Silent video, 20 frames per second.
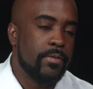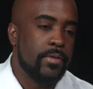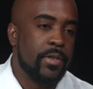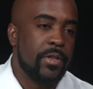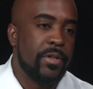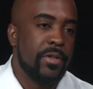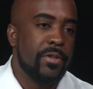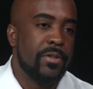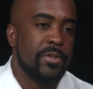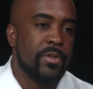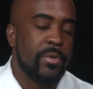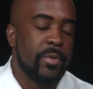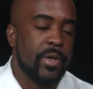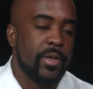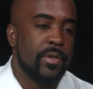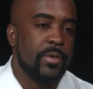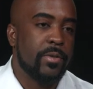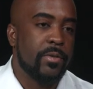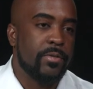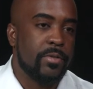Senior
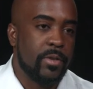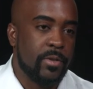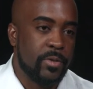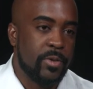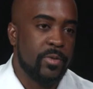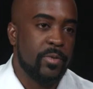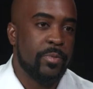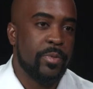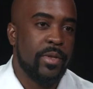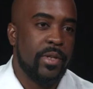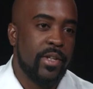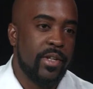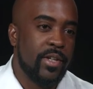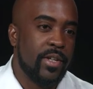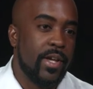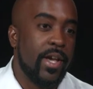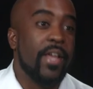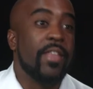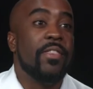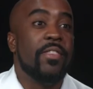Director of Social
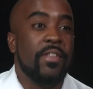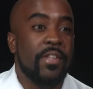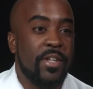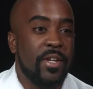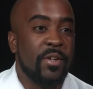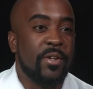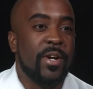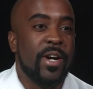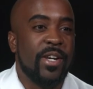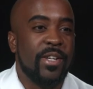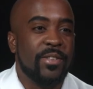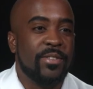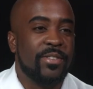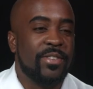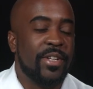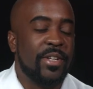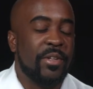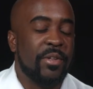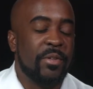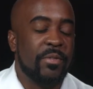Media at The Ohio
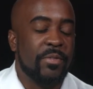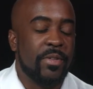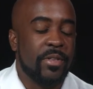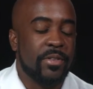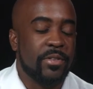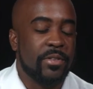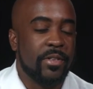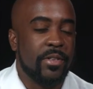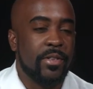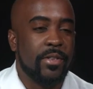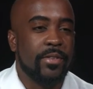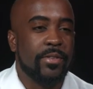State University.